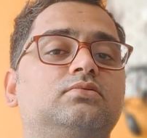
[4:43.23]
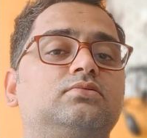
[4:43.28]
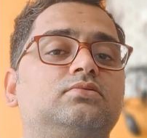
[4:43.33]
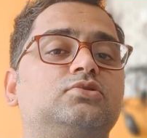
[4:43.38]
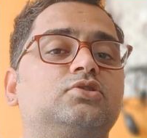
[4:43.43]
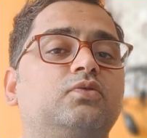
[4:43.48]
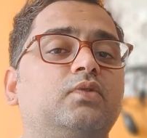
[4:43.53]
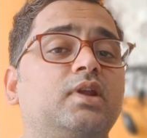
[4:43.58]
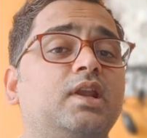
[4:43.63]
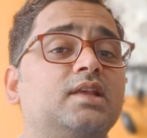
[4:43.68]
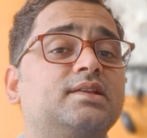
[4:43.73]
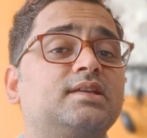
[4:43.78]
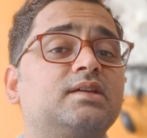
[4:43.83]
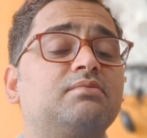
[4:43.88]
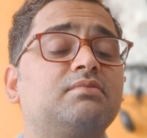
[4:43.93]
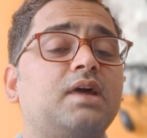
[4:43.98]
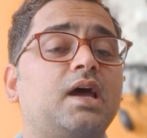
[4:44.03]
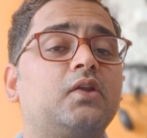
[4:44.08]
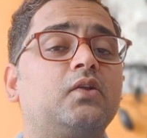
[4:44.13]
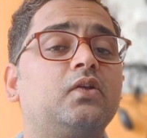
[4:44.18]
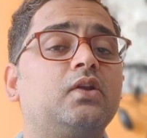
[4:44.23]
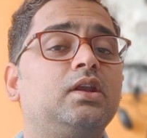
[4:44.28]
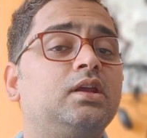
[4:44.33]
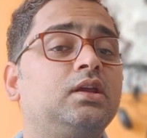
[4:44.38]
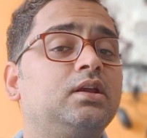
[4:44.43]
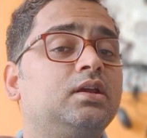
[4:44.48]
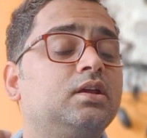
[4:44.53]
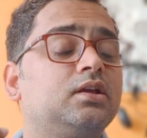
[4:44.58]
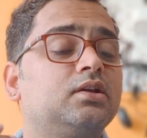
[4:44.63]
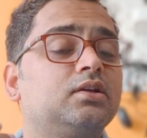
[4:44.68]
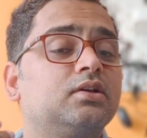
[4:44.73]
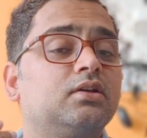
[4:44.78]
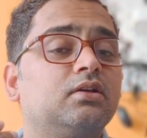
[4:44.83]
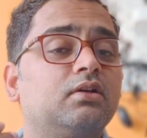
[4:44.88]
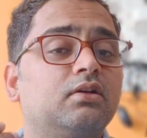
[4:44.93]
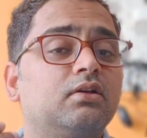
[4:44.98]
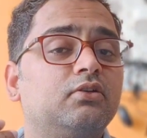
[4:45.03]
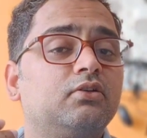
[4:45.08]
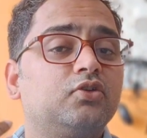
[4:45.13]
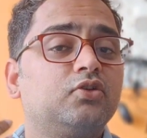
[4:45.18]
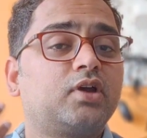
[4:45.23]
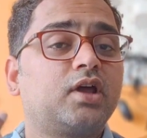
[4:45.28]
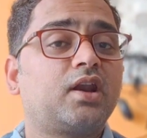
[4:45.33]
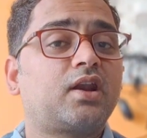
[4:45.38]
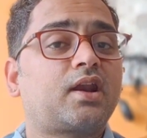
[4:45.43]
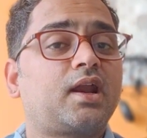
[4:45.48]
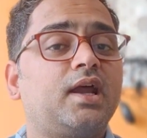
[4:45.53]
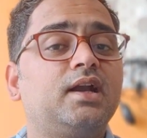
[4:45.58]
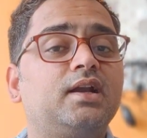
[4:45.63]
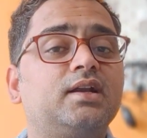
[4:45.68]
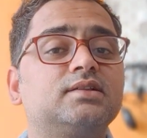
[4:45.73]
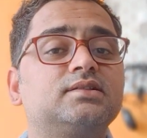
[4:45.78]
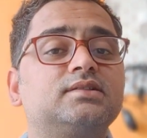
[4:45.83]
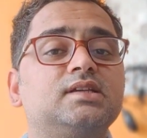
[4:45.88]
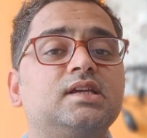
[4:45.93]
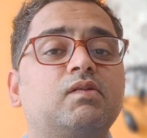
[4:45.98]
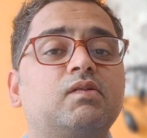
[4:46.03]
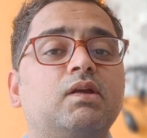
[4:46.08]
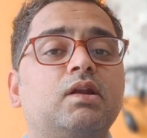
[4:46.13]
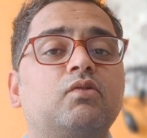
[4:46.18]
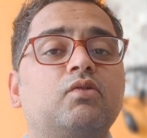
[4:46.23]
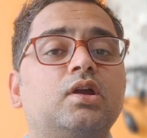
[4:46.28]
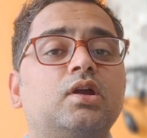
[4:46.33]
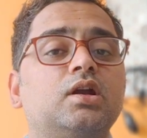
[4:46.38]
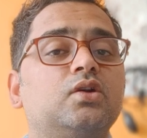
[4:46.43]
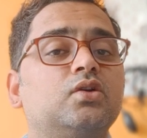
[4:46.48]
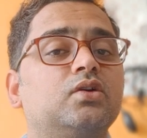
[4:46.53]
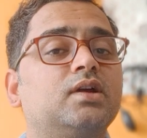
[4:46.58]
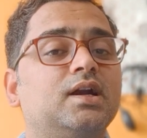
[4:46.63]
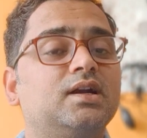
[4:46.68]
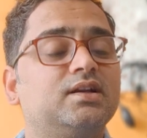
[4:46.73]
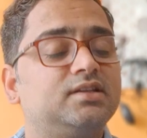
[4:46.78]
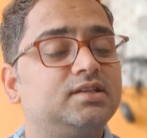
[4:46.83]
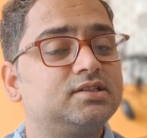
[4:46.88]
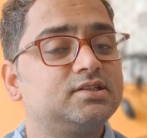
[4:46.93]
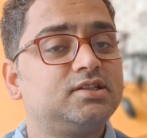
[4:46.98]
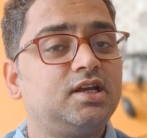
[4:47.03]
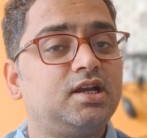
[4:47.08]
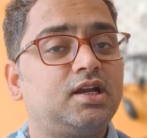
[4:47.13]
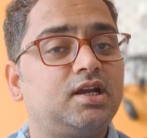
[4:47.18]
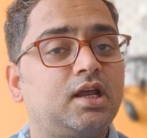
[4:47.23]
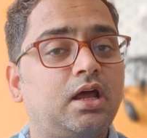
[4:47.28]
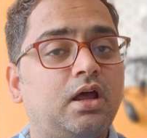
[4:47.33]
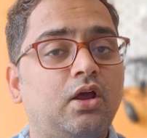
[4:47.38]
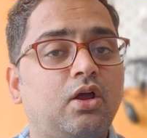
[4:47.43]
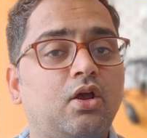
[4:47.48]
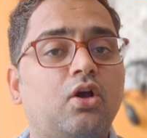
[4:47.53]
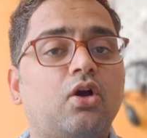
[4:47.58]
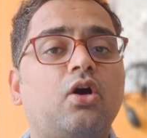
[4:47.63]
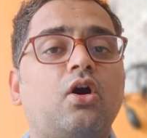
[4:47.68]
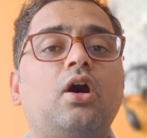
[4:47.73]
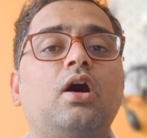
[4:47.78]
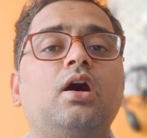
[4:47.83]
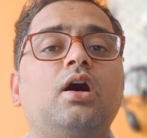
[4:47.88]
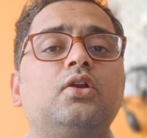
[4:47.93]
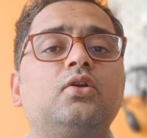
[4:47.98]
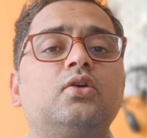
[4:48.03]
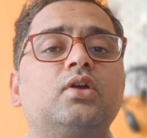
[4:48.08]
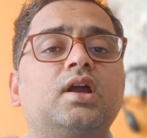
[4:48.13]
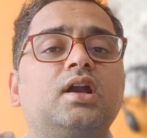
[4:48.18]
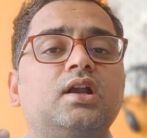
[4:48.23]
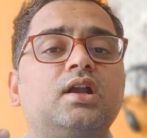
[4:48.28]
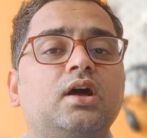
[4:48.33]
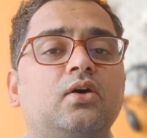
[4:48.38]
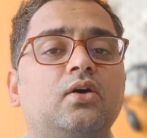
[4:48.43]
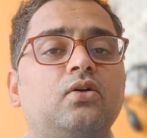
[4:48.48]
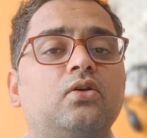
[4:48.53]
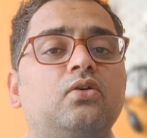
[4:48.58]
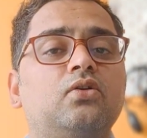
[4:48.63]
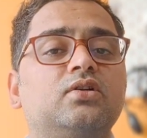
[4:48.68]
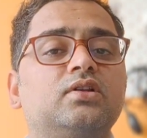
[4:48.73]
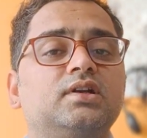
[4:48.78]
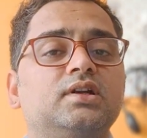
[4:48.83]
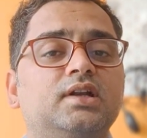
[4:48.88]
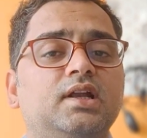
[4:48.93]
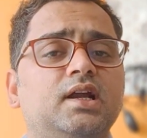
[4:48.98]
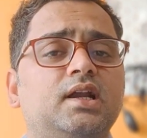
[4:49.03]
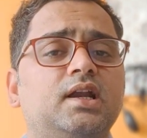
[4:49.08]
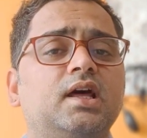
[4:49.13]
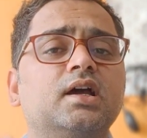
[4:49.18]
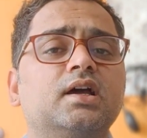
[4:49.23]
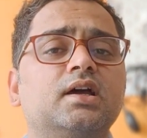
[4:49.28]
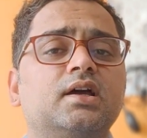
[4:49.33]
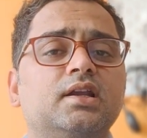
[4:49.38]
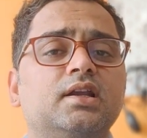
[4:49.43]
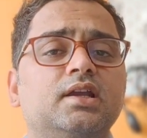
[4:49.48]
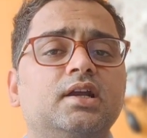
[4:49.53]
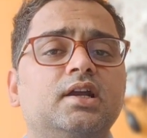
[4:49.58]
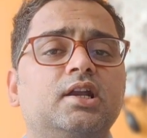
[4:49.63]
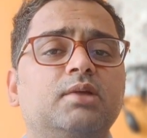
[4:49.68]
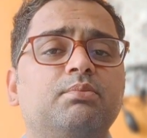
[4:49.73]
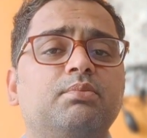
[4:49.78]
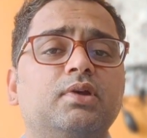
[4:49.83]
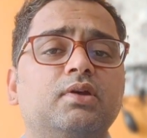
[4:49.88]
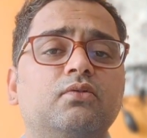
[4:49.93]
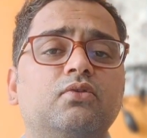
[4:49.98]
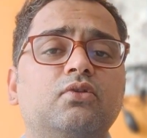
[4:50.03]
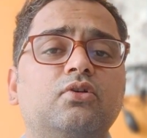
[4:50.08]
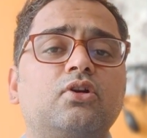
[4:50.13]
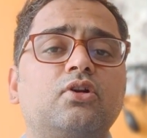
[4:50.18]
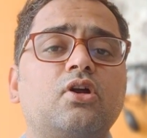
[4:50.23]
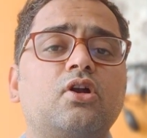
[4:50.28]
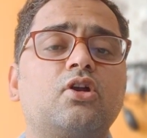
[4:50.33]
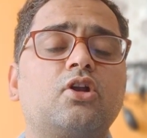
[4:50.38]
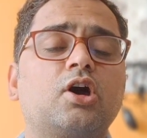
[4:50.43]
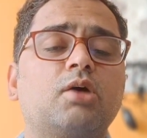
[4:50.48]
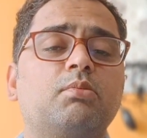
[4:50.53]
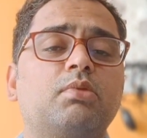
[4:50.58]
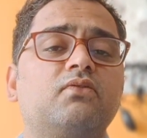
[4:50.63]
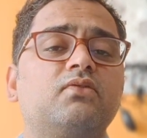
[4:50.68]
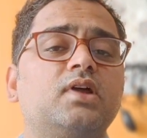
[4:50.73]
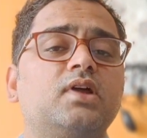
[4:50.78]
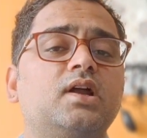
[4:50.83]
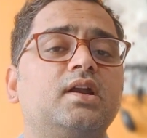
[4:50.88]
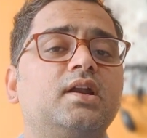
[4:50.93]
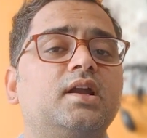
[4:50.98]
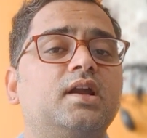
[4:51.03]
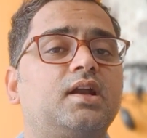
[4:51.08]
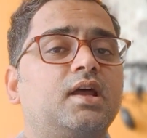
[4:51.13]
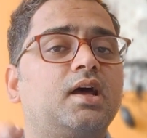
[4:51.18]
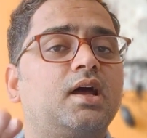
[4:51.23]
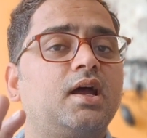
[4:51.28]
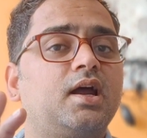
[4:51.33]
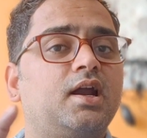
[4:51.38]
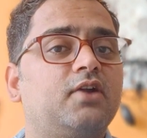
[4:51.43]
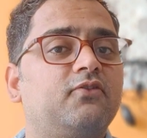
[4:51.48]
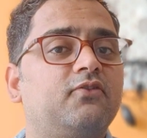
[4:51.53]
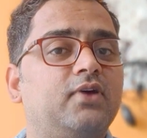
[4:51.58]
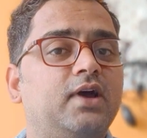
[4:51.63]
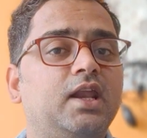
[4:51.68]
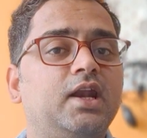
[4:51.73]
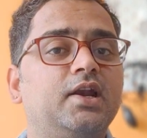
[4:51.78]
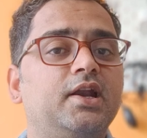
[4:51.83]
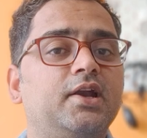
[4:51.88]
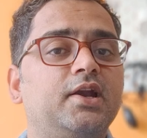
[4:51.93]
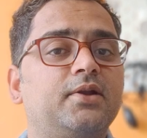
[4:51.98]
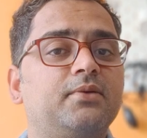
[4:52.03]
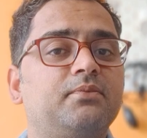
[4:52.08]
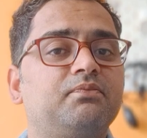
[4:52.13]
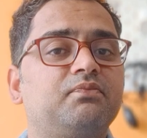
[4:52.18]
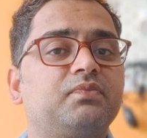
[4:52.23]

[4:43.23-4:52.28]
So when I say manually, you can write a SQL query to get this data, or you can download the data, create a pivot on top of that data and validate.